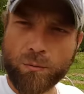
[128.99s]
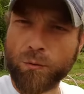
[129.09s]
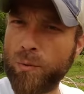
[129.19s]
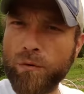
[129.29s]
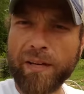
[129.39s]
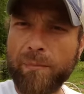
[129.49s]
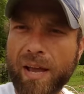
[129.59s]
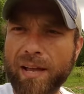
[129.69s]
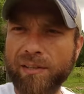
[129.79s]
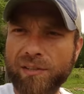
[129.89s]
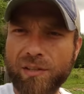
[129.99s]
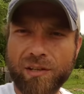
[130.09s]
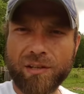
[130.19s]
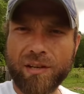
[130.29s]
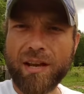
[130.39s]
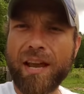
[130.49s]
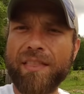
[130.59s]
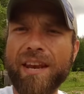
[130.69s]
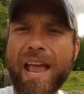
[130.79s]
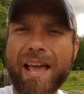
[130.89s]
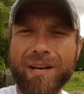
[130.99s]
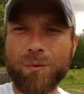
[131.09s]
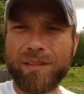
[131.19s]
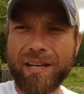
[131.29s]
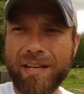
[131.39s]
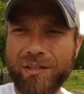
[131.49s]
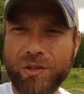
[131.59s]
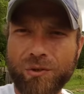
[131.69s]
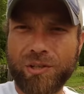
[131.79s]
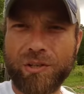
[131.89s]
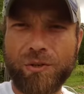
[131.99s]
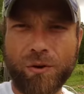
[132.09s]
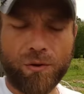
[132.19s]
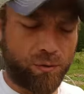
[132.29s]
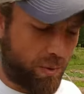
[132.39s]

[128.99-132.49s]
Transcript: removing pests, and then adding what they need to to deter those